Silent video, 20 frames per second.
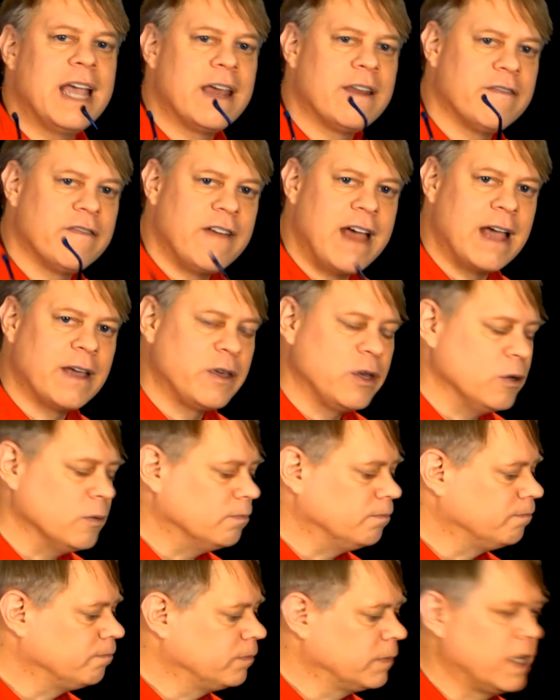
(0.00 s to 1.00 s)
had a
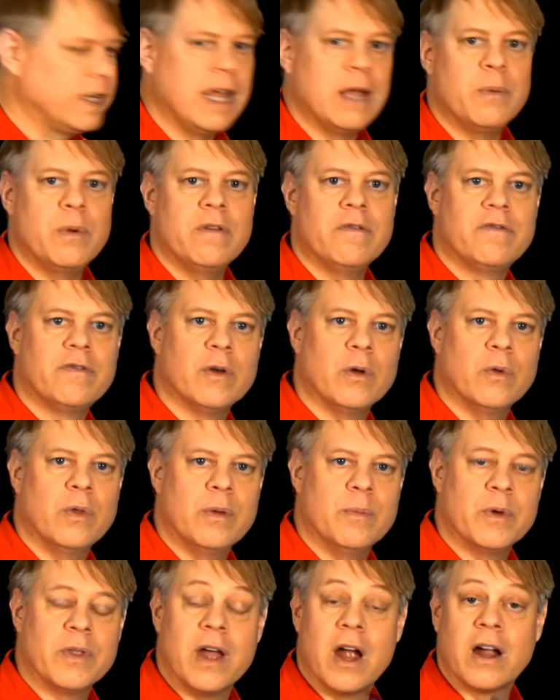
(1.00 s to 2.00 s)
vacuum. Today we fill
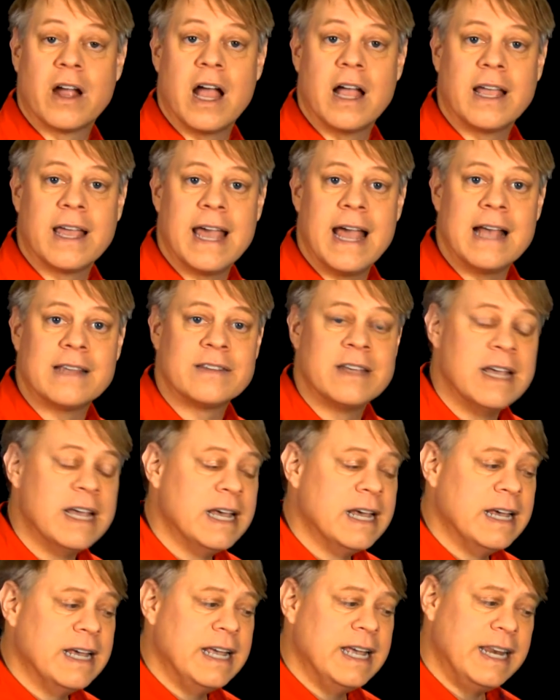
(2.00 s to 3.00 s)
them with argon gas.
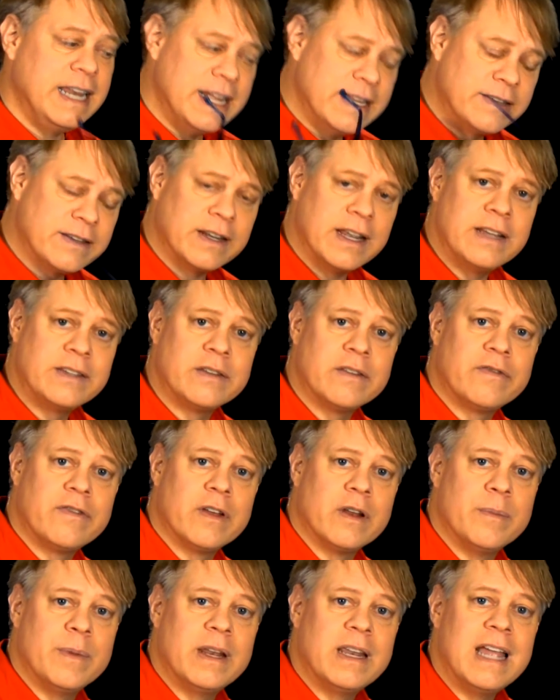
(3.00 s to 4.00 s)
It insulates the
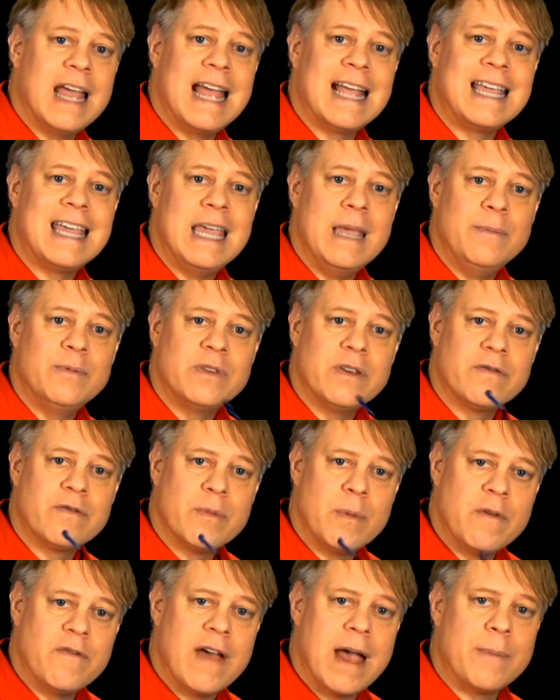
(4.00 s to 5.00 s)
filament and keeps it
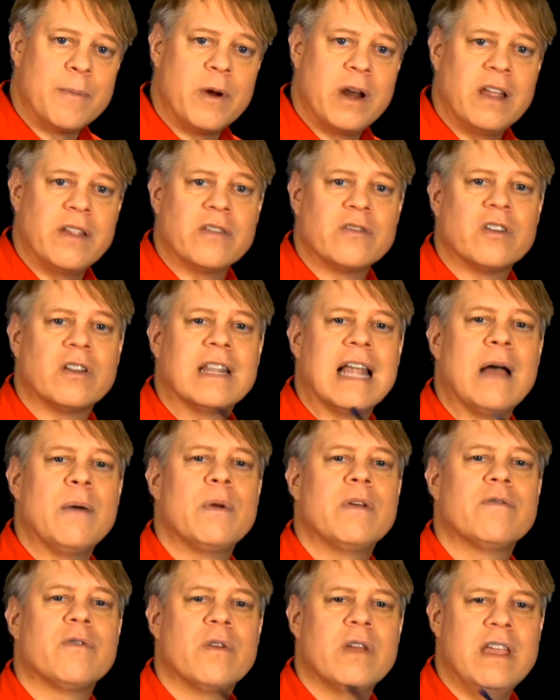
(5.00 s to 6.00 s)
from evaporating, thus
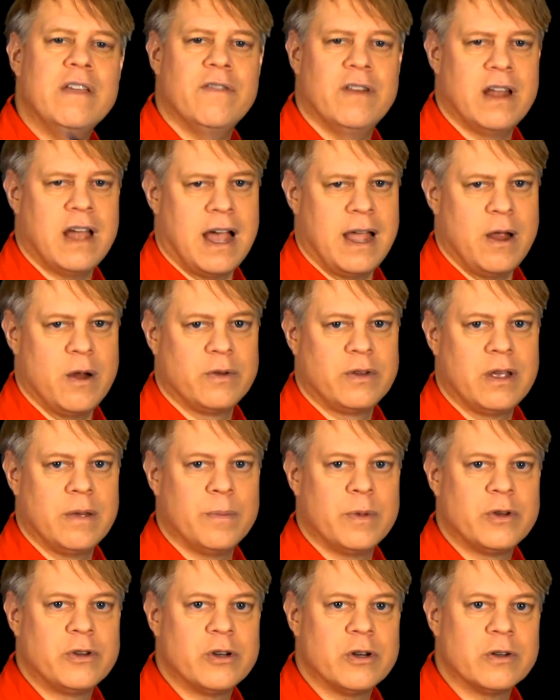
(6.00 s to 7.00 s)
allowing for even higher
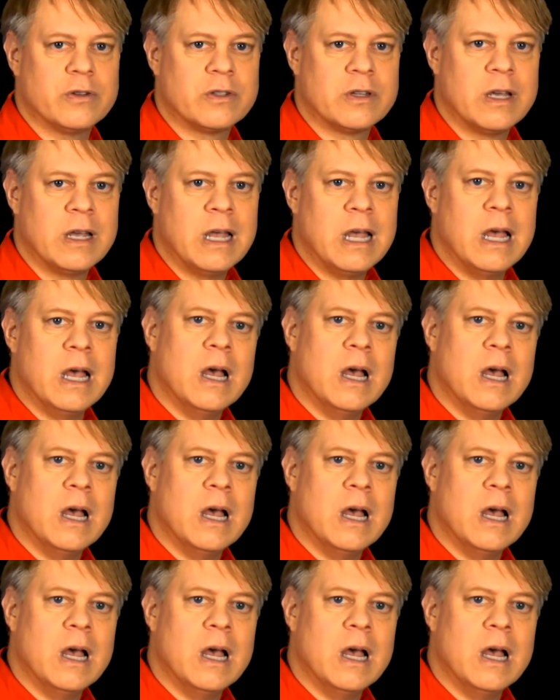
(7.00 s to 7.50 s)
temperatures.